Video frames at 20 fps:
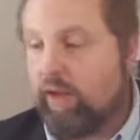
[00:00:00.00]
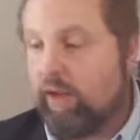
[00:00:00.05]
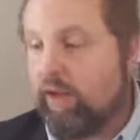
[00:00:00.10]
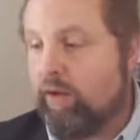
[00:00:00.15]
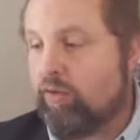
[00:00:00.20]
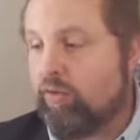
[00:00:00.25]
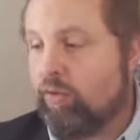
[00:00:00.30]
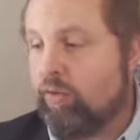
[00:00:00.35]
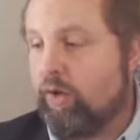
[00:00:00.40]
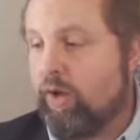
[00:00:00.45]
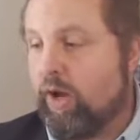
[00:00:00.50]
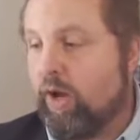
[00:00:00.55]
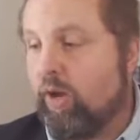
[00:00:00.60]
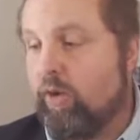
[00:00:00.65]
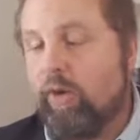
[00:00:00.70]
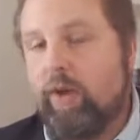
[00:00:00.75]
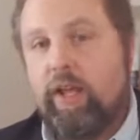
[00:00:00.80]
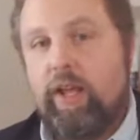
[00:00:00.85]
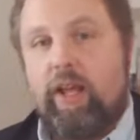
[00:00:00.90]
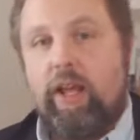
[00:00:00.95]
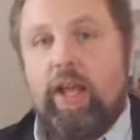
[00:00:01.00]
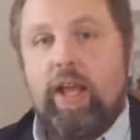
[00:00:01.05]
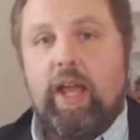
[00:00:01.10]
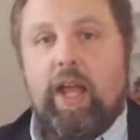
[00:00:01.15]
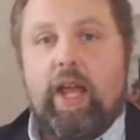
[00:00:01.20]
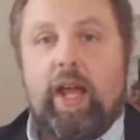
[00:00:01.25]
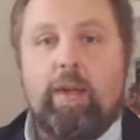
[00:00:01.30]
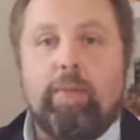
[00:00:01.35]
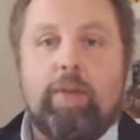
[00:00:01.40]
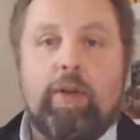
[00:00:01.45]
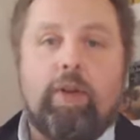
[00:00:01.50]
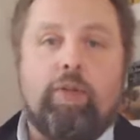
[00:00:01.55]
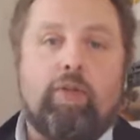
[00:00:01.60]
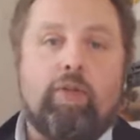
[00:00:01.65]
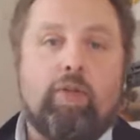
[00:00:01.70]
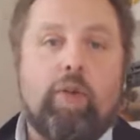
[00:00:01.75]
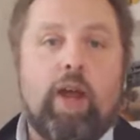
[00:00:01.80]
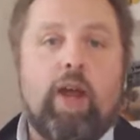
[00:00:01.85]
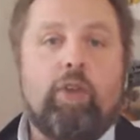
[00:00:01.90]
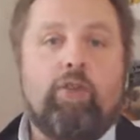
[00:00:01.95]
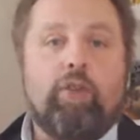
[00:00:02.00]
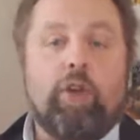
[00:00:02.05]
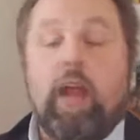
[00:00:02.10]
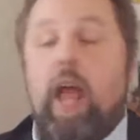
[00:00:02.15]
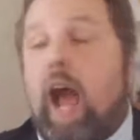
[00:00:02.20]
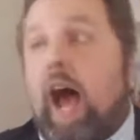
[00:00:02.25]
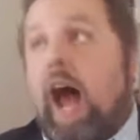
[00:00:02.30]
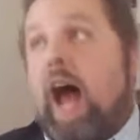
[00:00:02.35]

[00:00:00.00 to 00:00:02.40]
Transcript: the Trudeau administration.